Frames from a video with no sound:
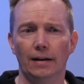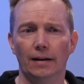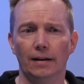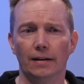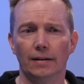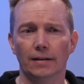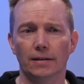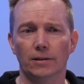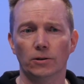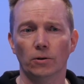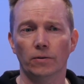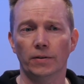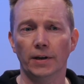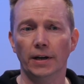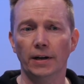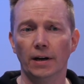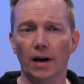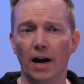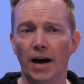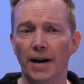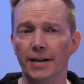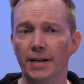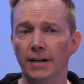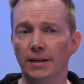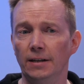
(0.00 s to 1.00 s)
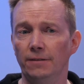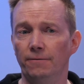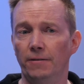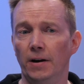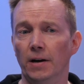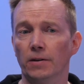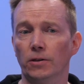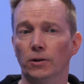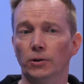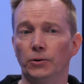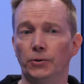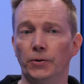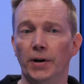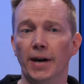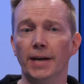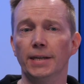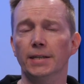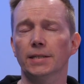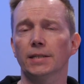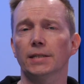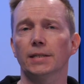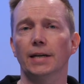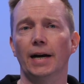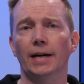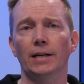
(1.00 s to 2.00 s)
So then identifying the
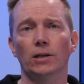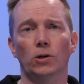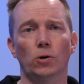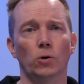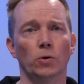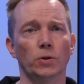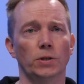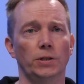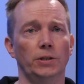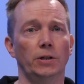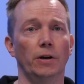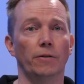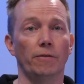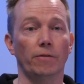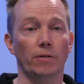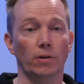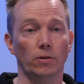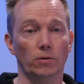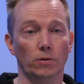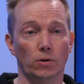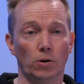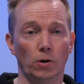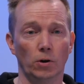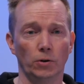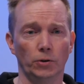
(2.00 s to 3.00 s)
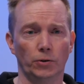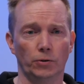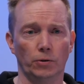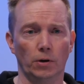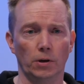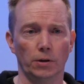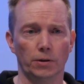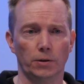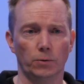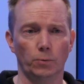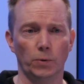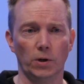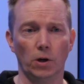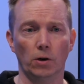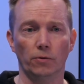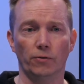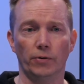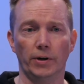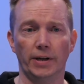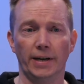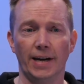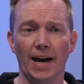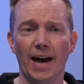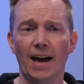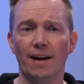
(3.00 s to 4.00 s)
threats and considering the controls we
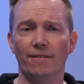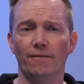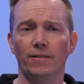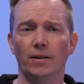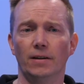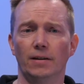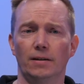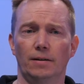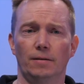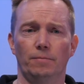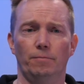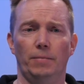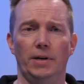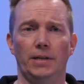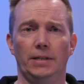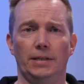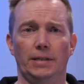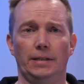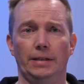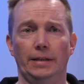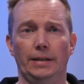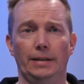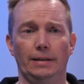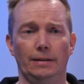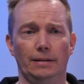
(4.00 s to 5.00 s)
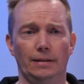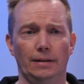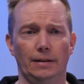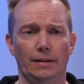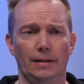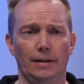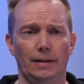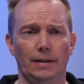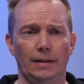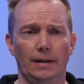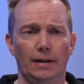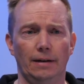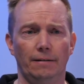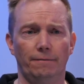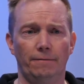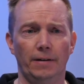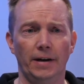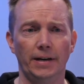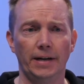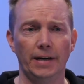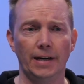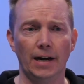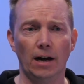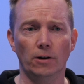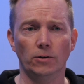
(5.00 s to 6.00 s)
already have, basically
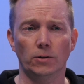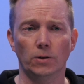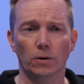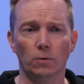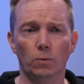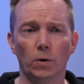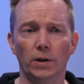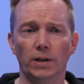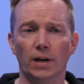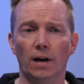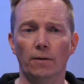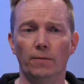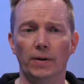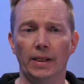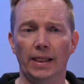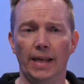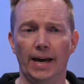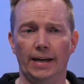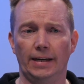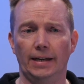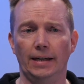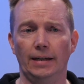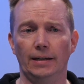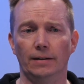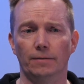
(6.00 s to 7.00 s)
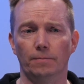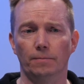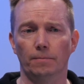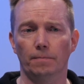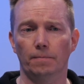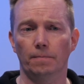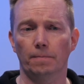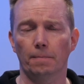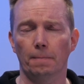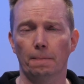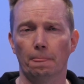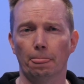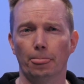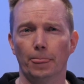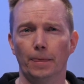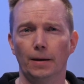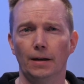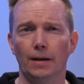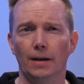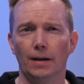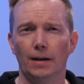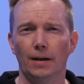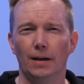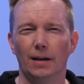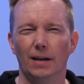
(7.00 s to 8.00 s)
finding out what are we lacking.
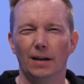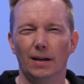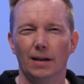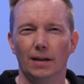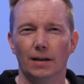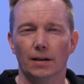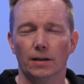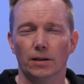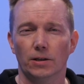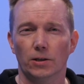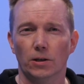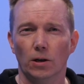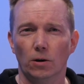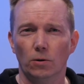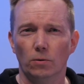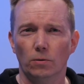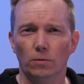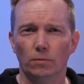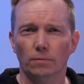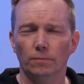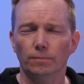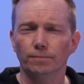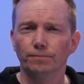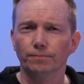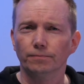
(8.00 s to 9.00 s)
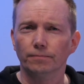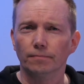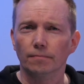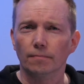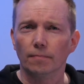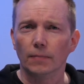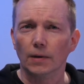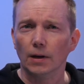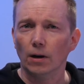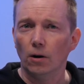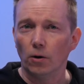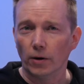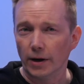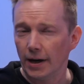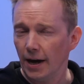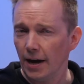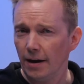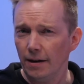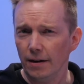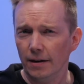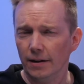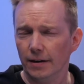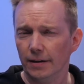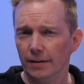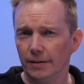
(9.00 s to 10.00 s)
So,
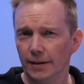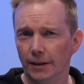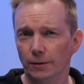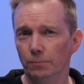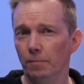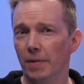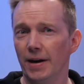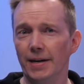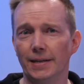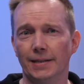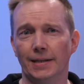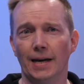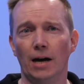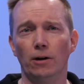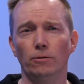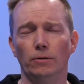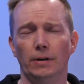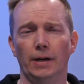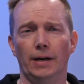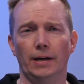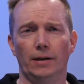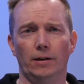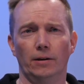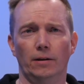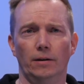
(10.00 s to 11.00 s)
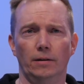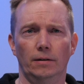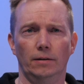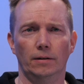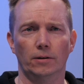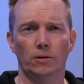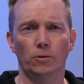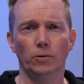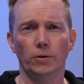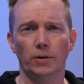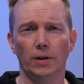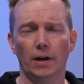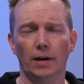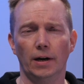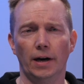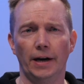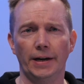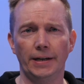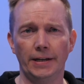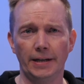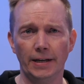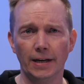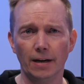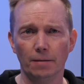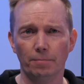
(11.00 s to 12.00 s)
okay, that may sound like a good
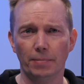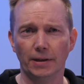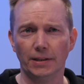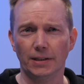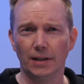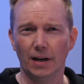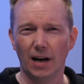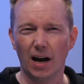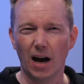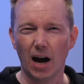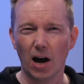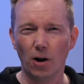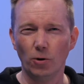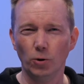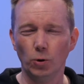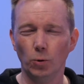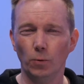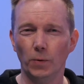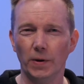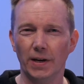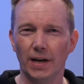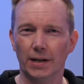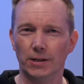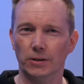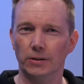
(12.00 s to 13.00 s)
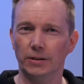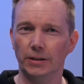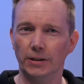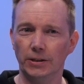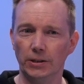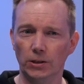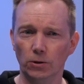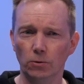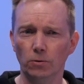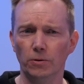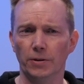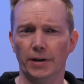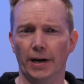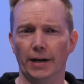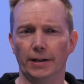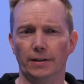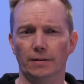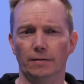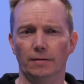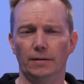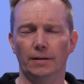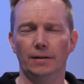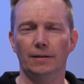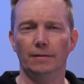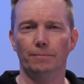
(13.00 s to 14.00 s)
idea, but how do we actually do that
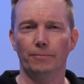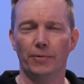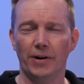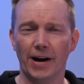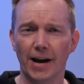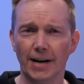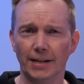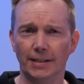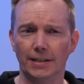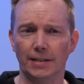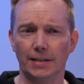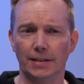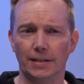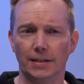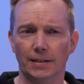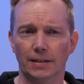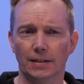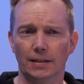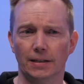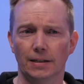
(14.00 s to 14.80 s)
in practice?